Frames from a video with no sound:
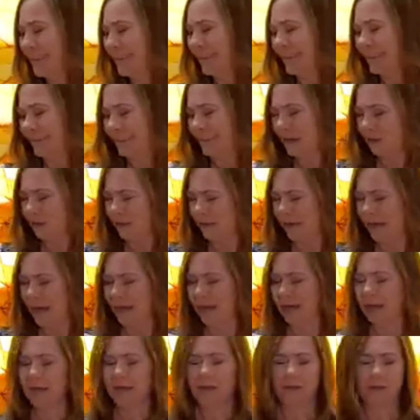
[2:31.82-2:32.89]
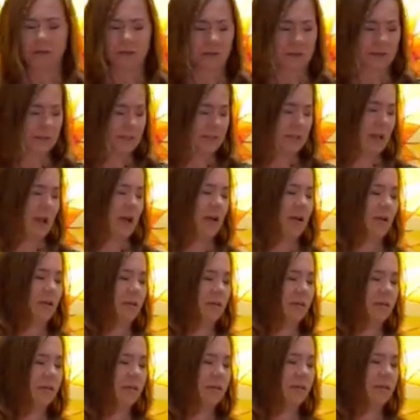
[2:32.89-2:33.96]
Now, Gaia
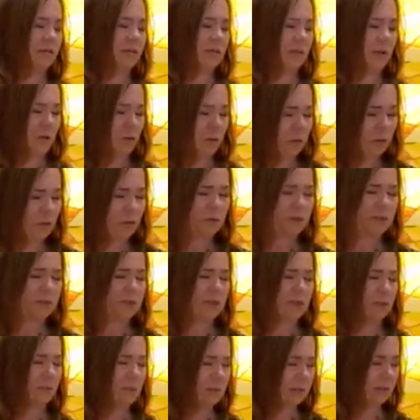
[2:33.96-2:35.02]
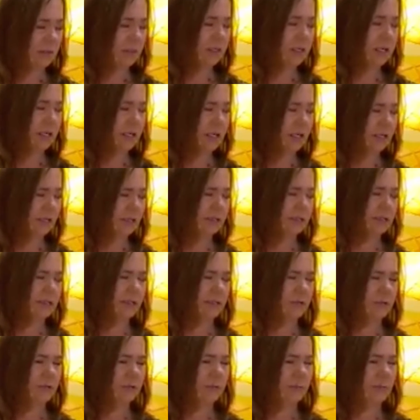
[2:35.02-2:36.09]
herself holds the ability
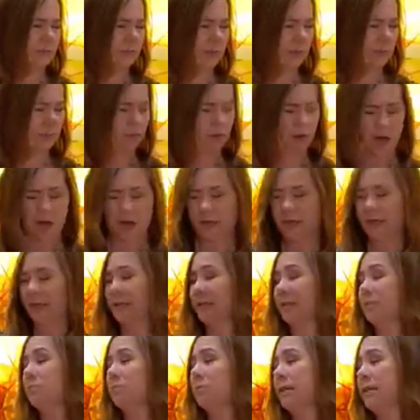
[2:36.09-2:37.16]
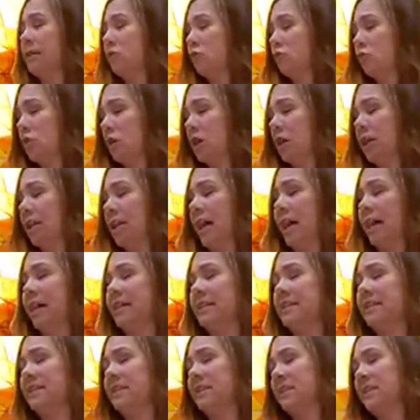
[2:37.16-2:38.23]
to chronically
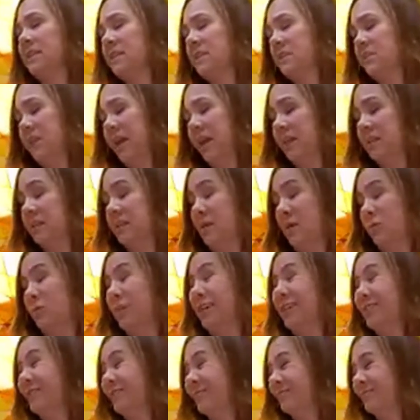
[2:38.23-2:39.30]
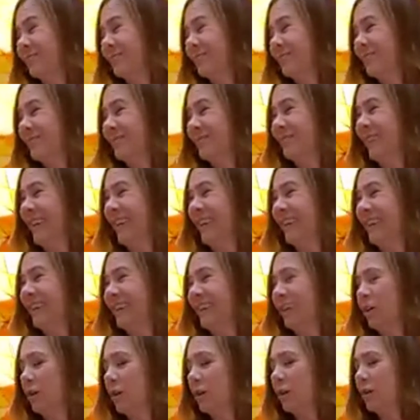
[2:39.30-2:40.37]
reorganize and expand at will.
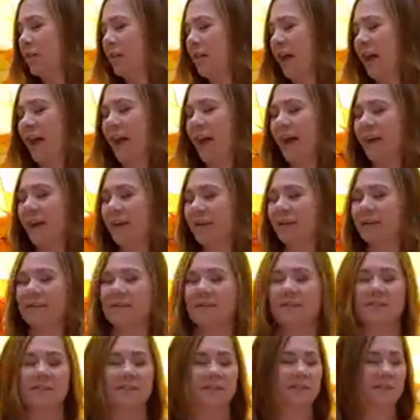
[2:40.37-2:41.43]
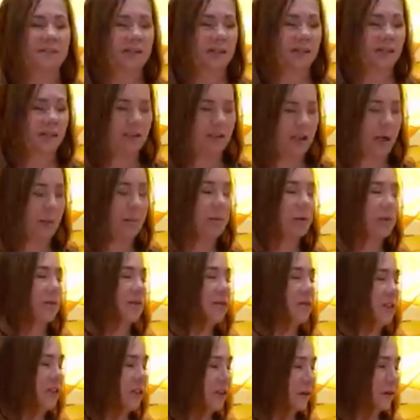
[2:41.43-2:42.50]
Earth has a number
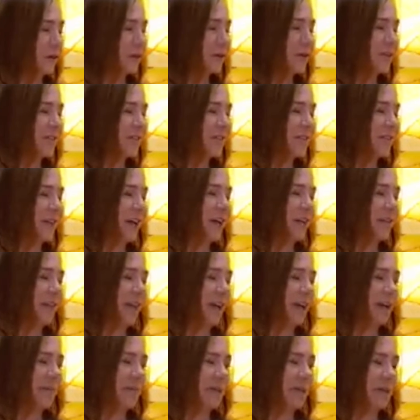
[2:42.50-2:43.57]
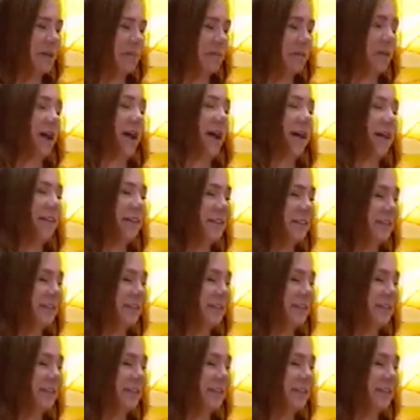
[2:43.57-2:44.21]
of years that can be applied,